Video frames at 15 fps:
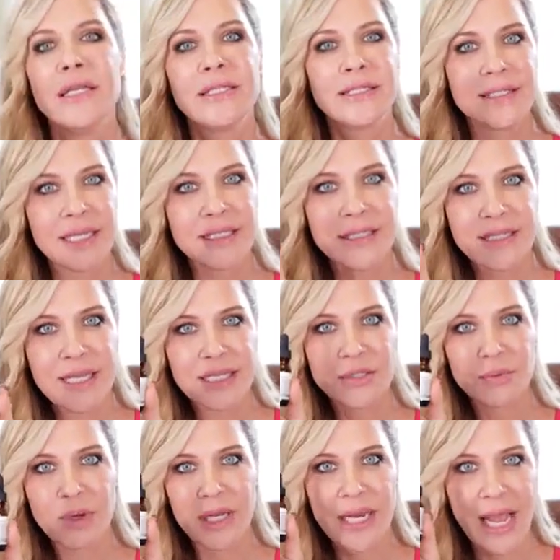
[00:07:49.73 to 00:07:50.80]
since
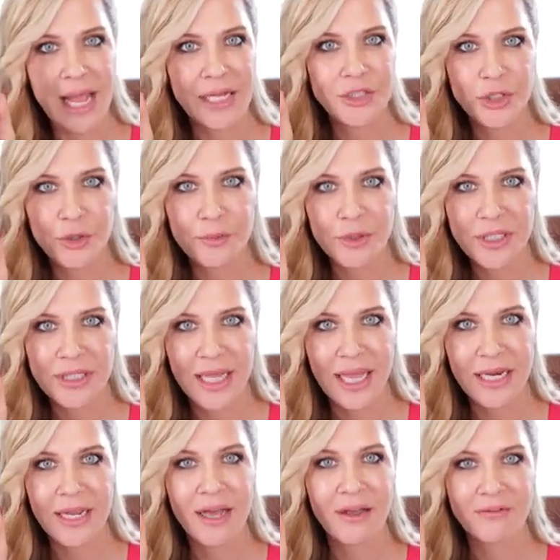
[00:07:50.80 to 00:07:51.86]
this one had
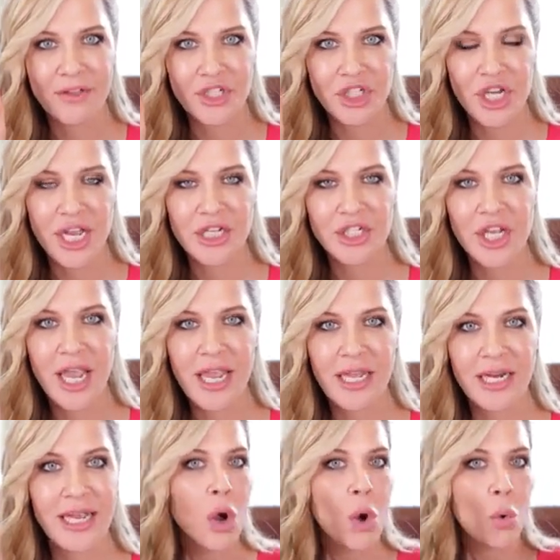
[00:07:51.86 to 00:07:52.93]
2% of the GHK
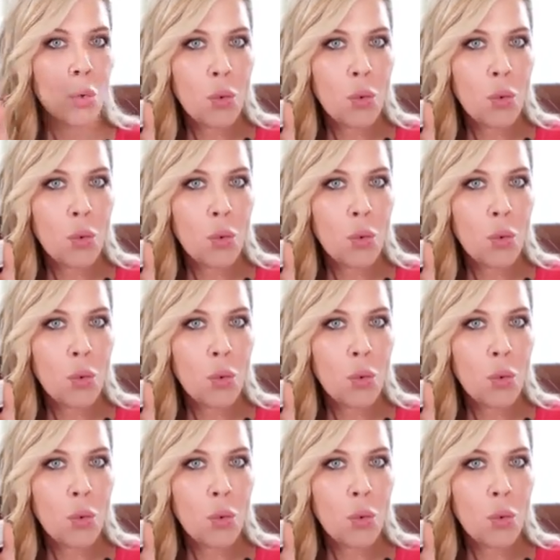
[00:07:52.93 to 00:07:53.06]
in it,